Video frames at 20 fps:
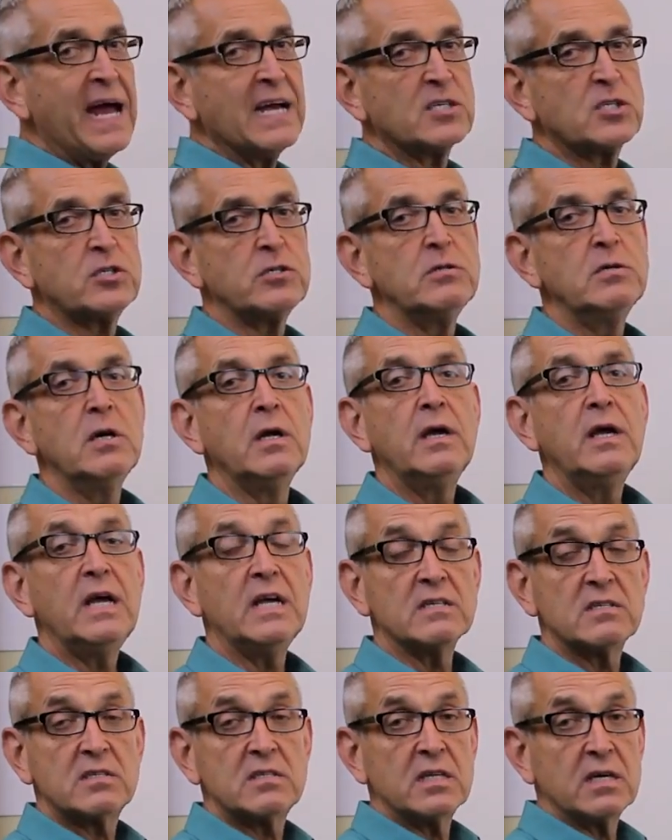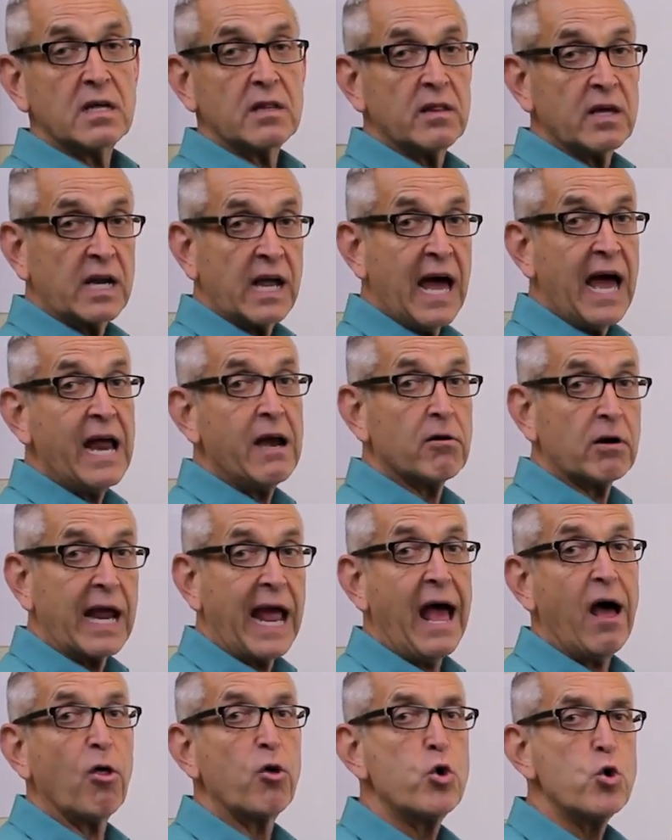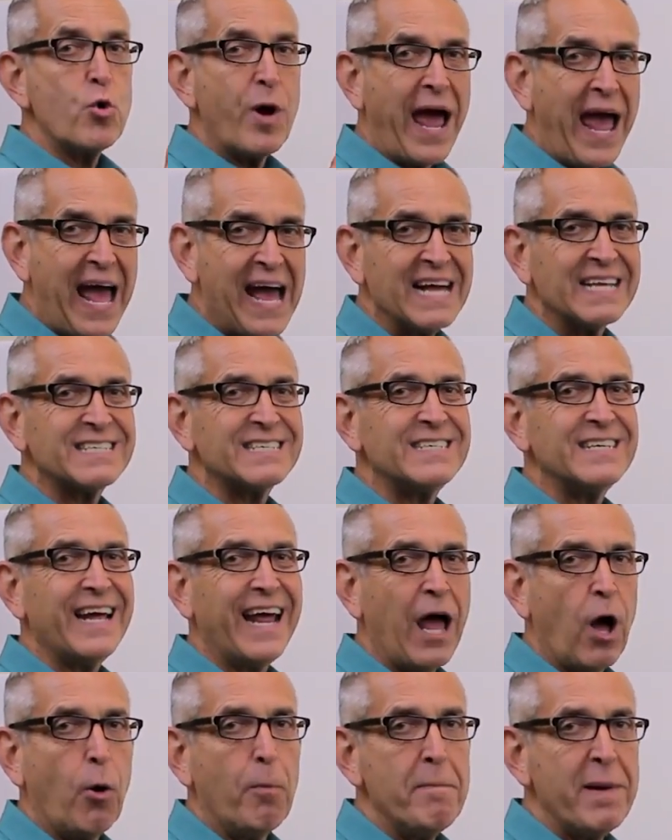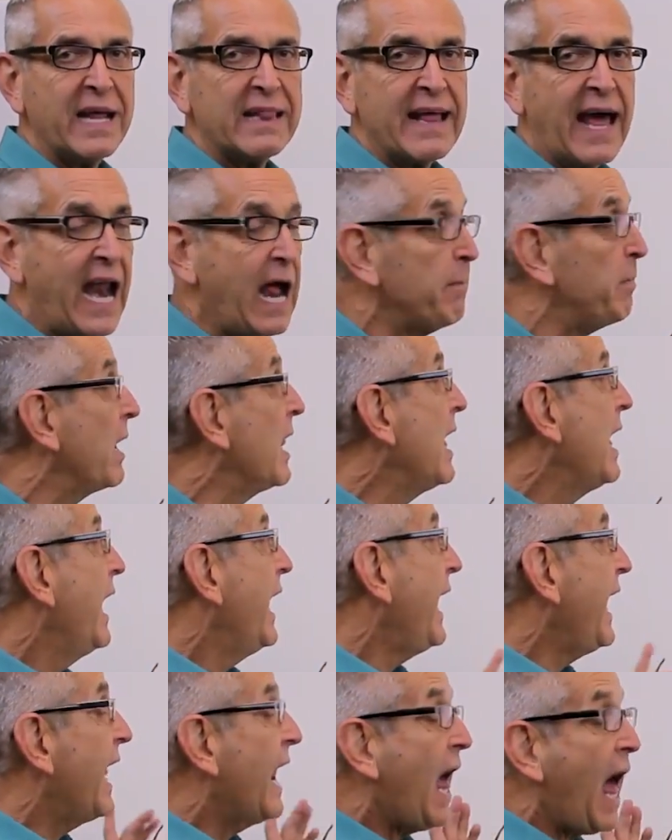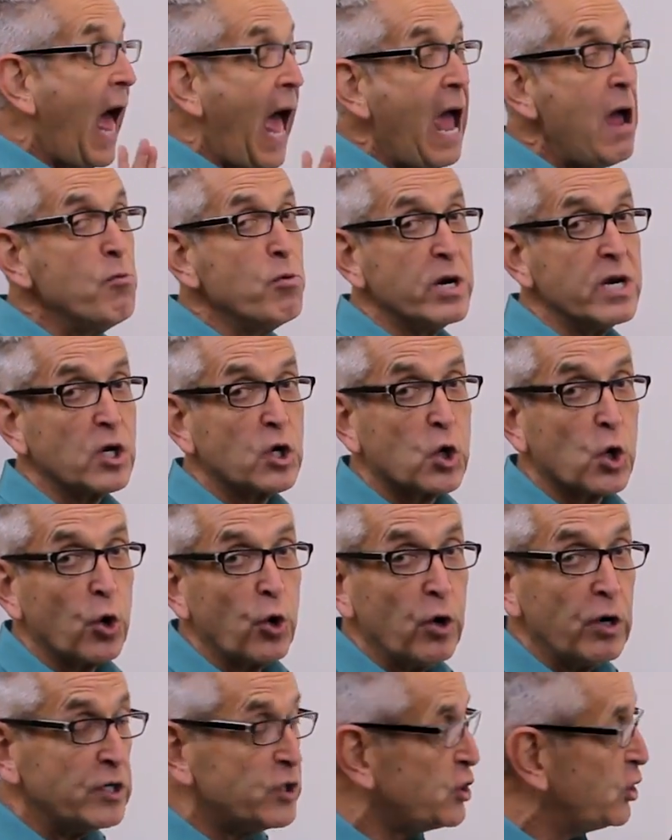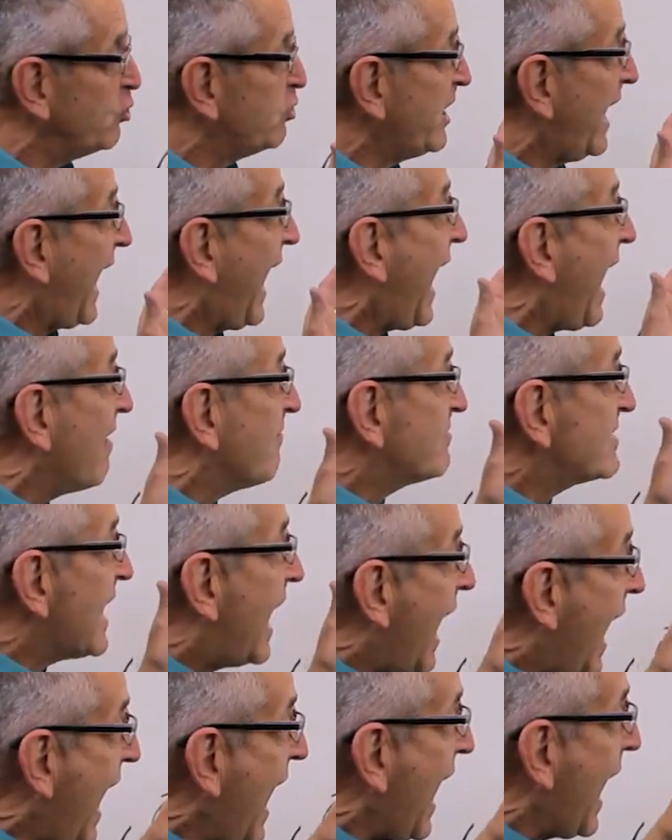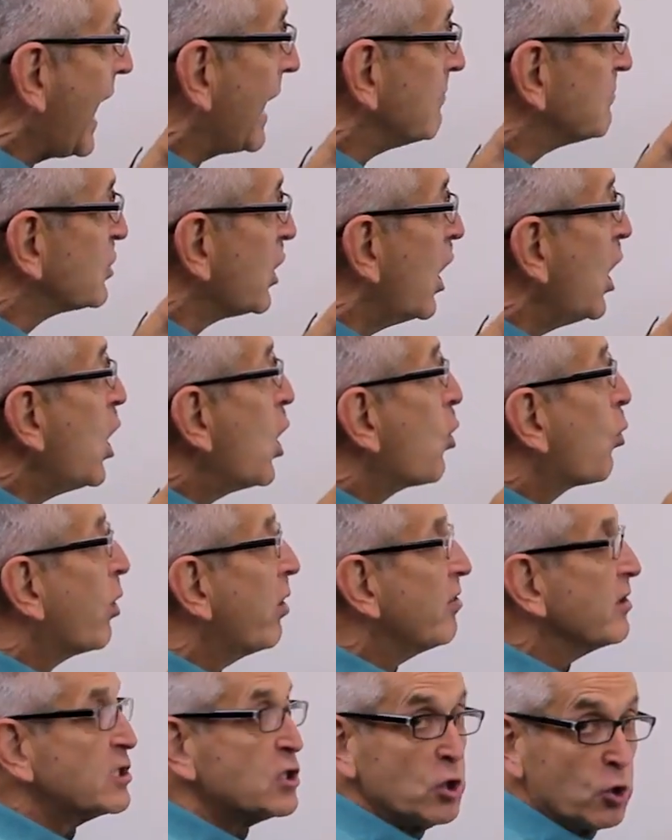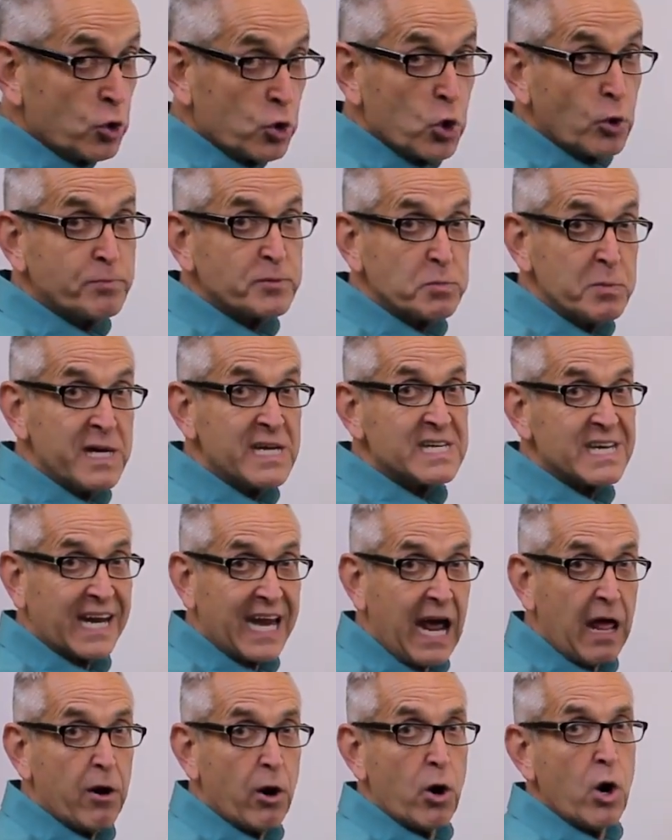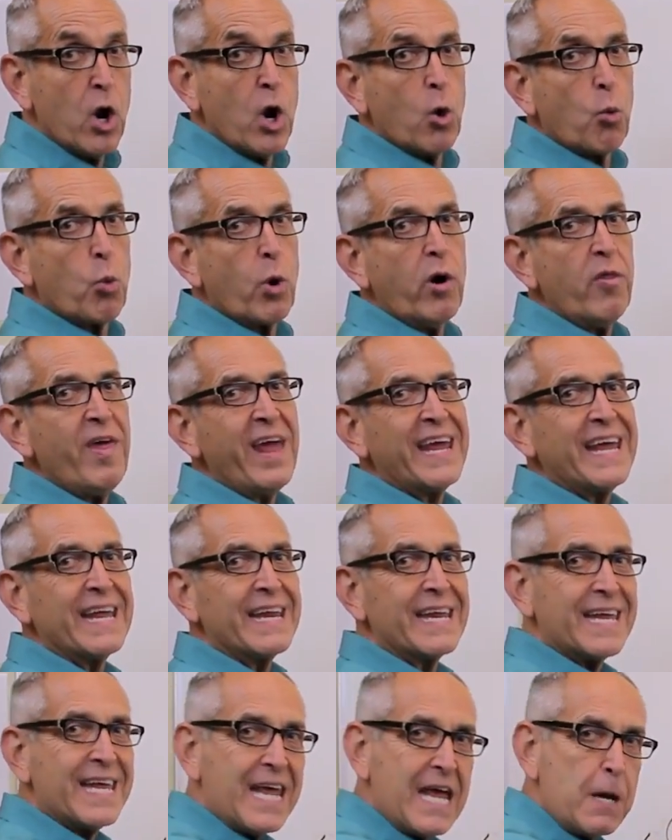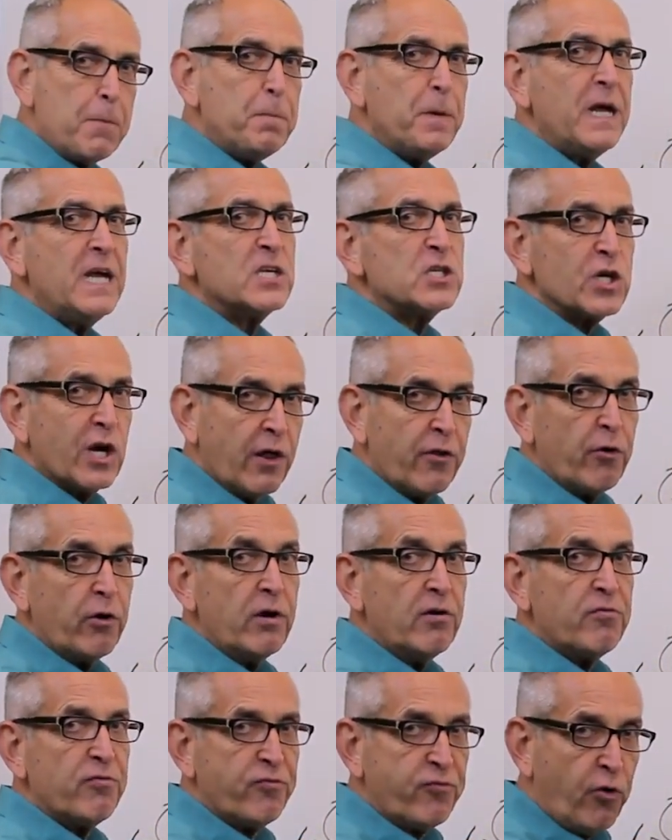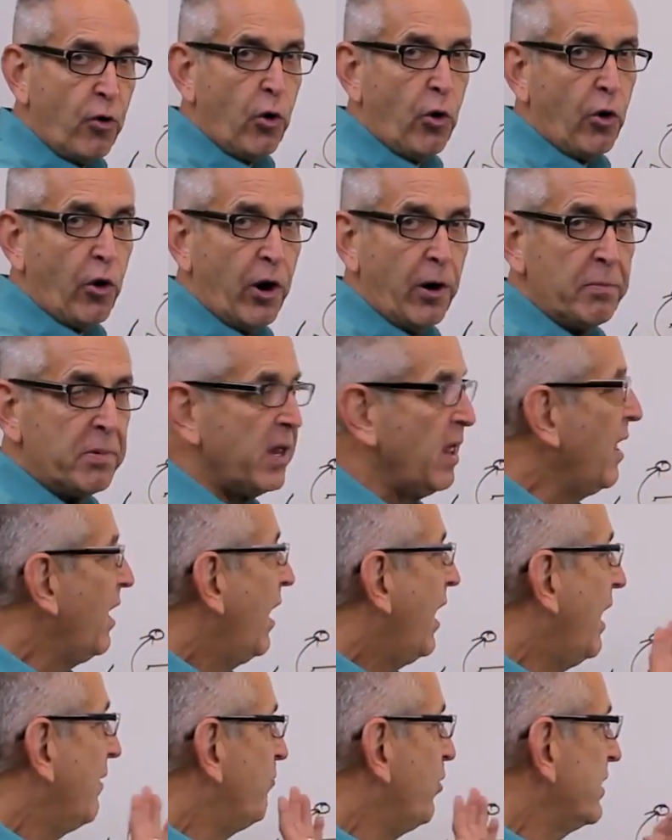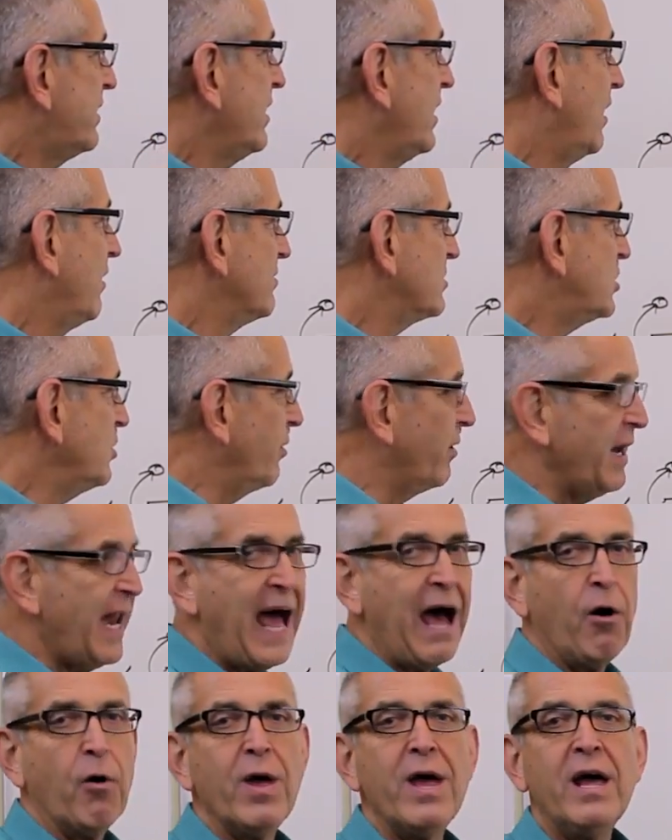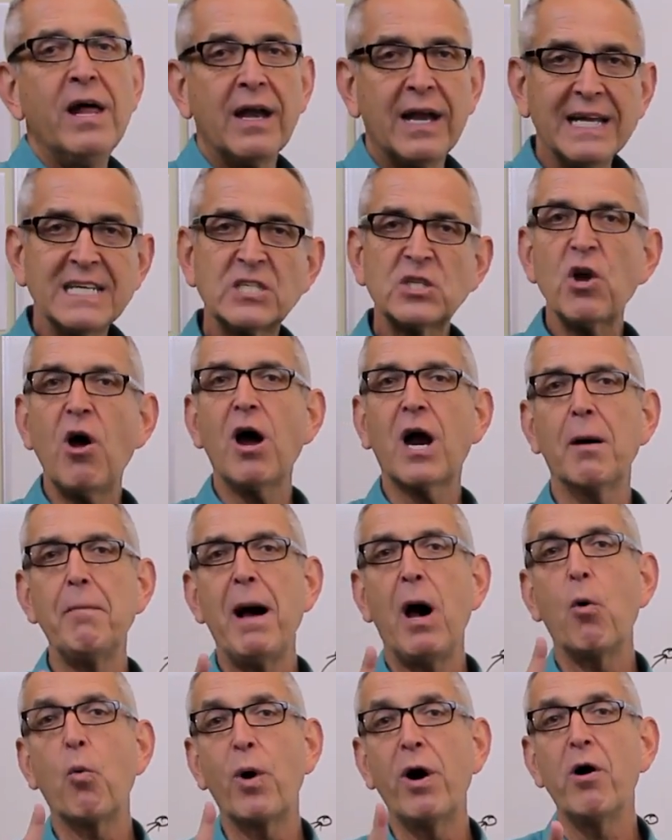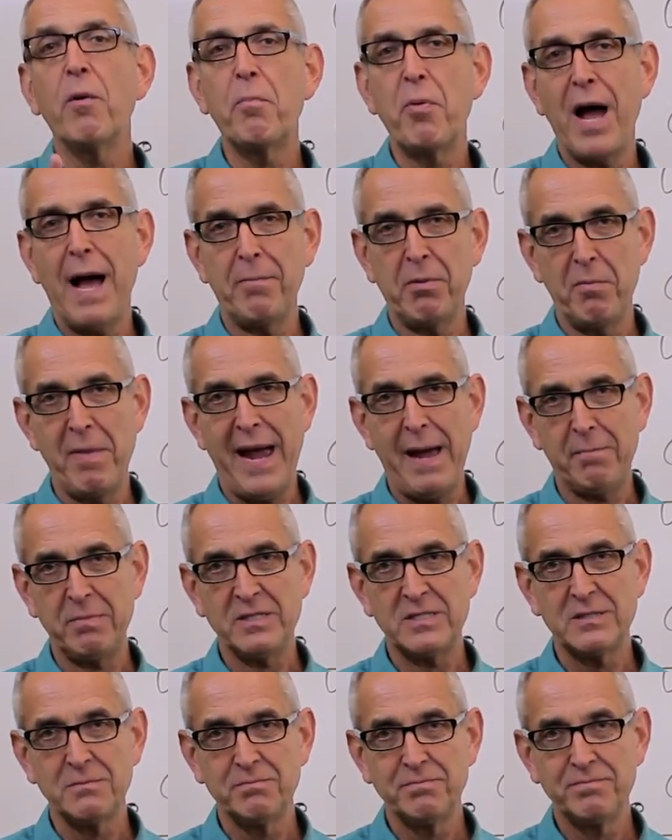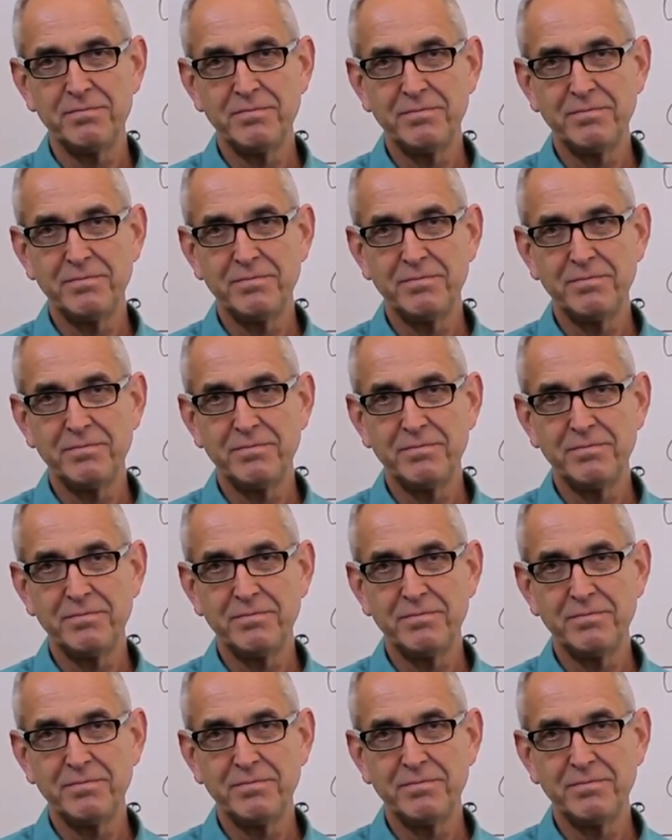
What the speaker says: pastor is the guy or gal who has to help make that happen. And I would encourage you to have times where the two groups meet together where they can keep each other informed of what the other's doing. Now, let's talk about where a problem happens.